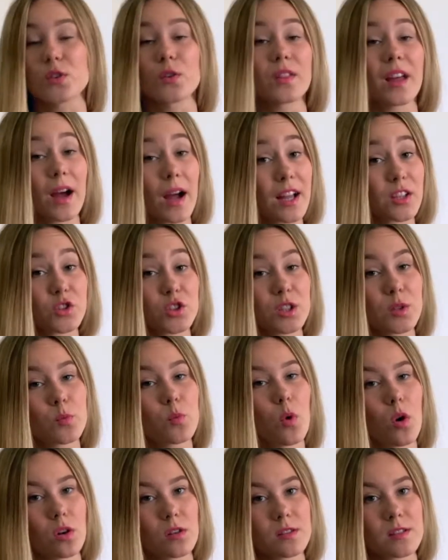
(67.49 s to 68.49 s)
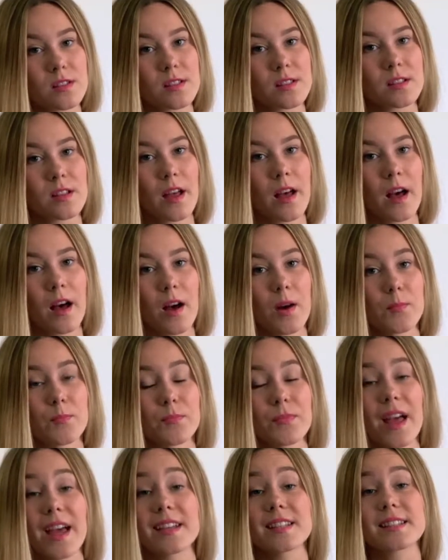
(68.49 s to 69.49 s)
so that actually was
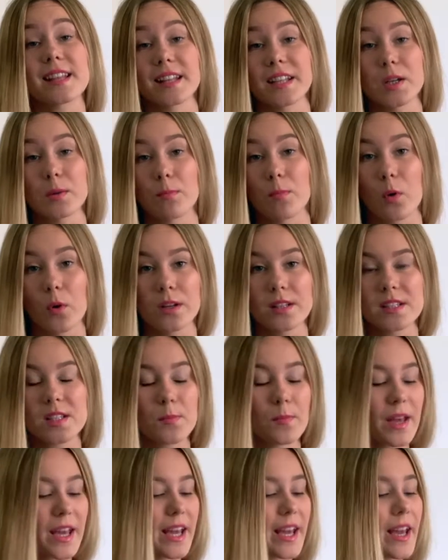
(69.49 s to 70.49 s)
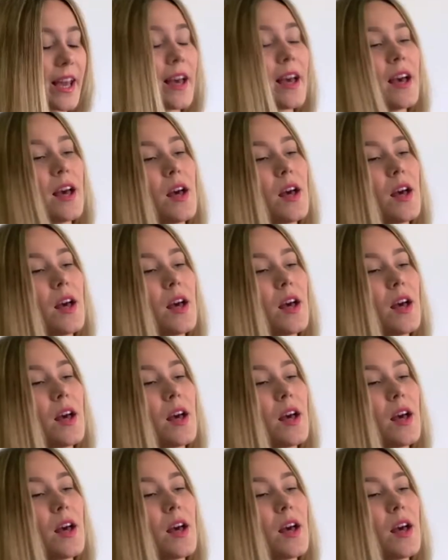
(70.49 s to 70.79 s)
a selling point to me,